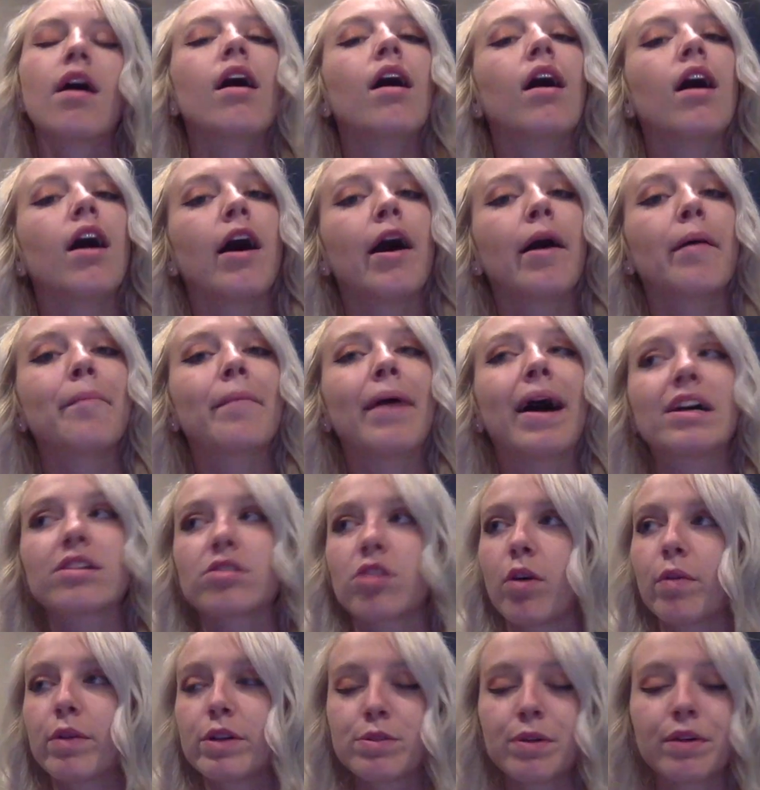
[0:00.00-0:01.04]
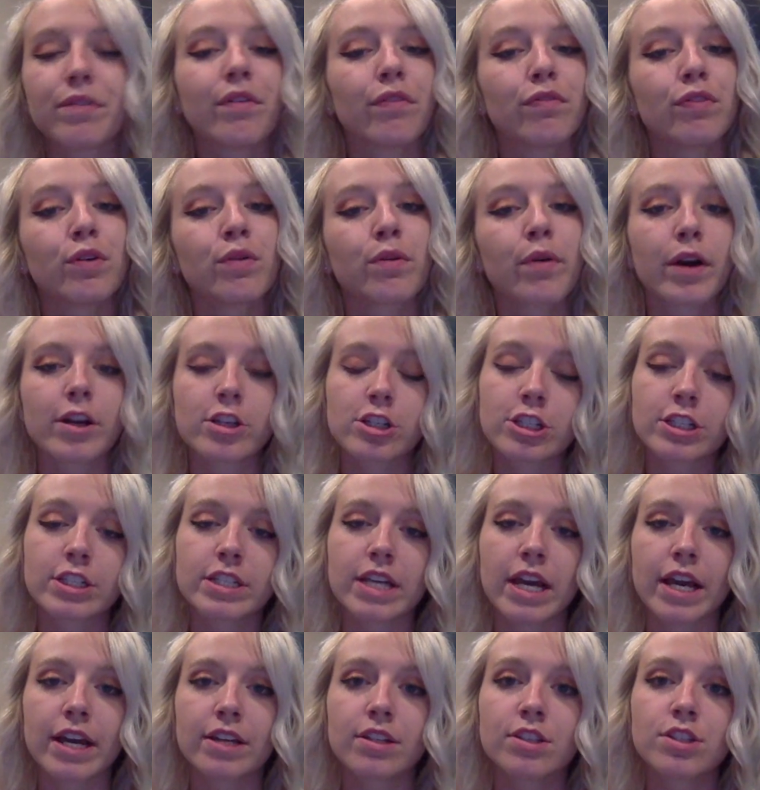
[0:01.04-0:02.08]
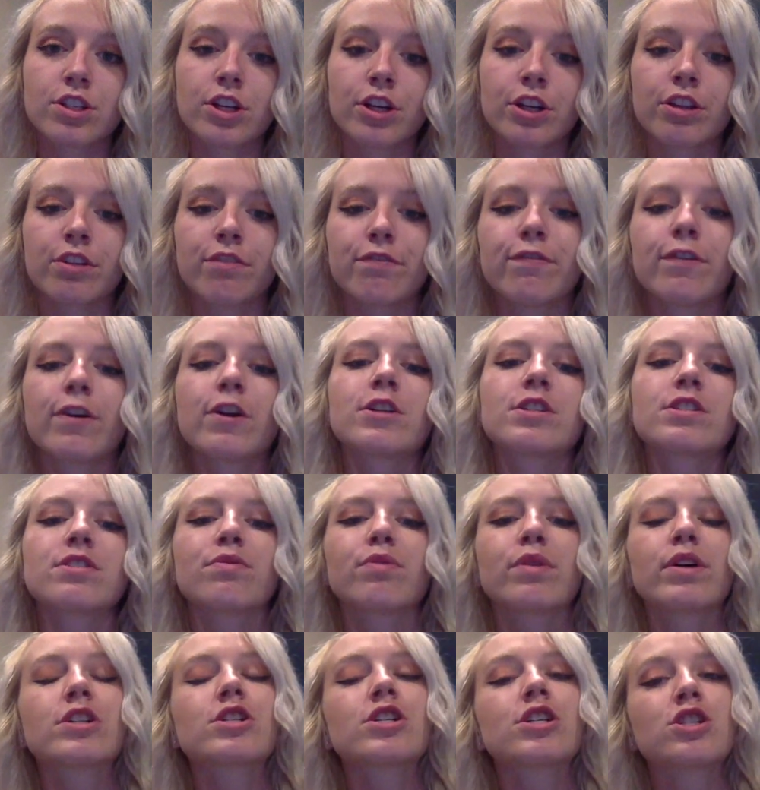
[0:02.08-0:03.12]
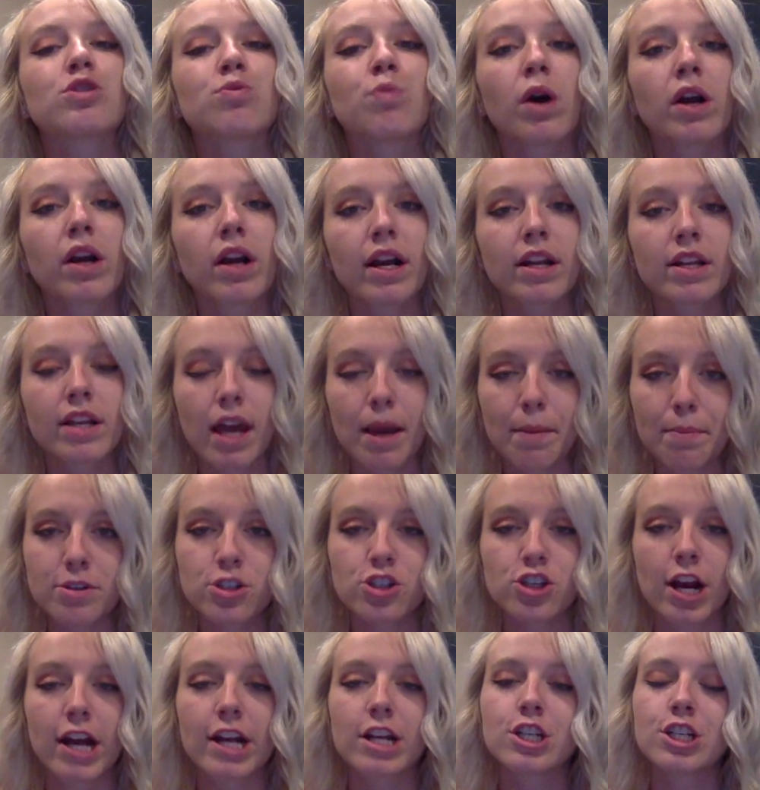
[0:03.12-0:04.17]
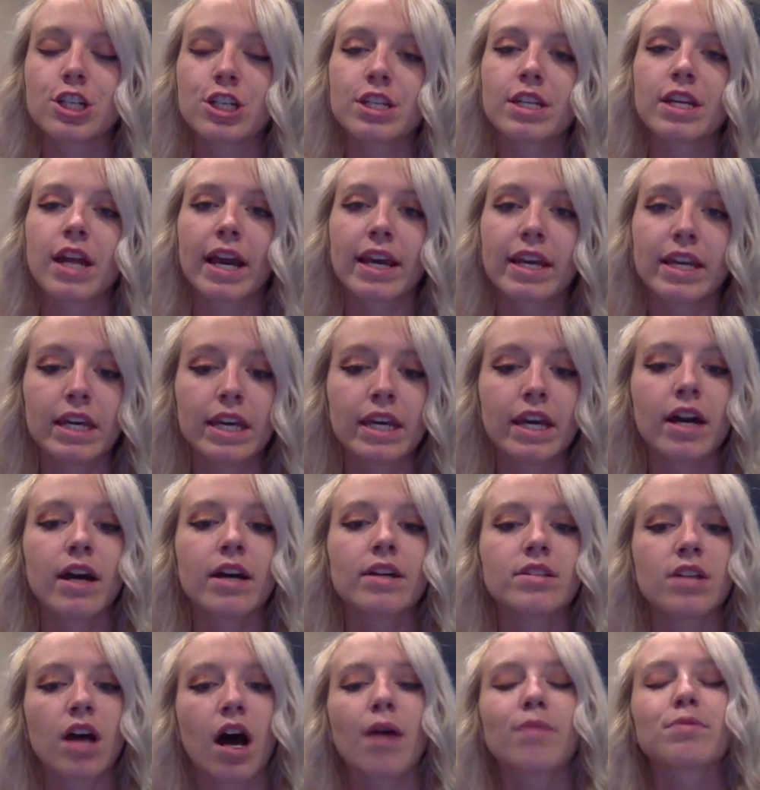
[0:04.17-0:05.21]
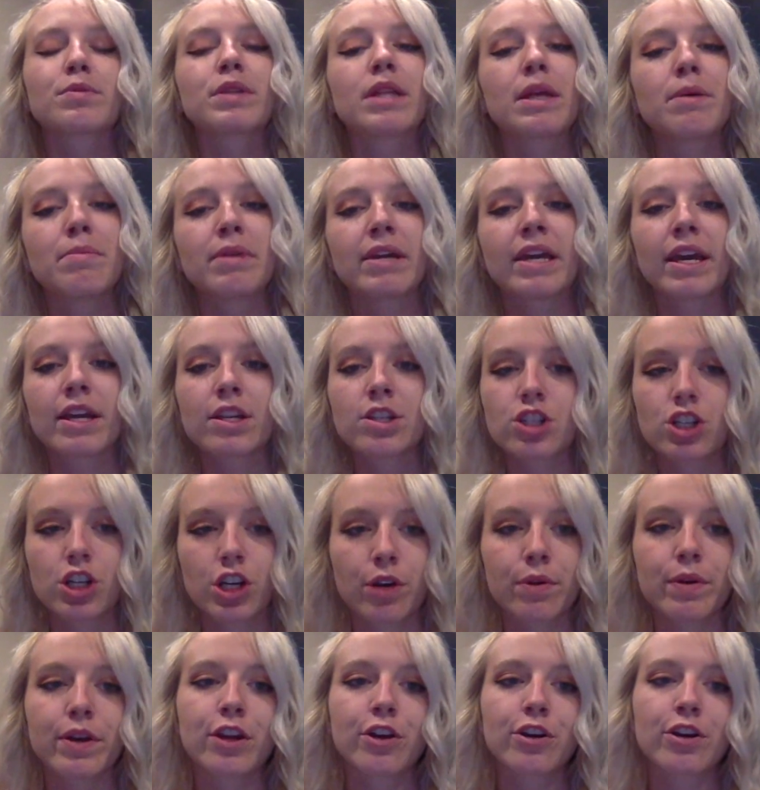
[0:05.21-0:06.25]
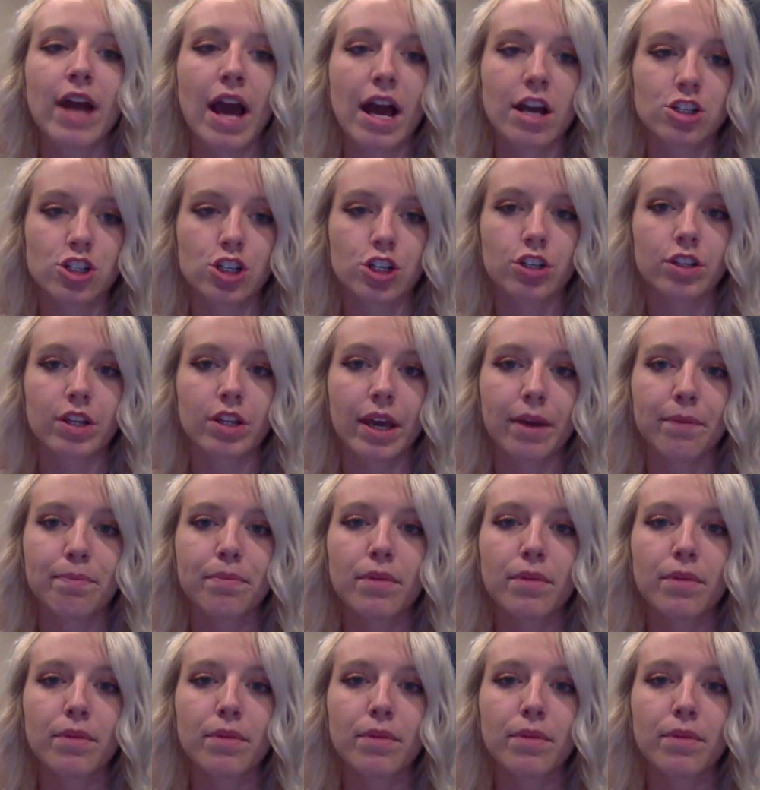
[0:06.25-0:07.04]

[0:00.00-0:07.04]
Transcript: As always, we have a few questions to answer, the first of which is what type of strategy did IKEA adopt when they began to grow internationally?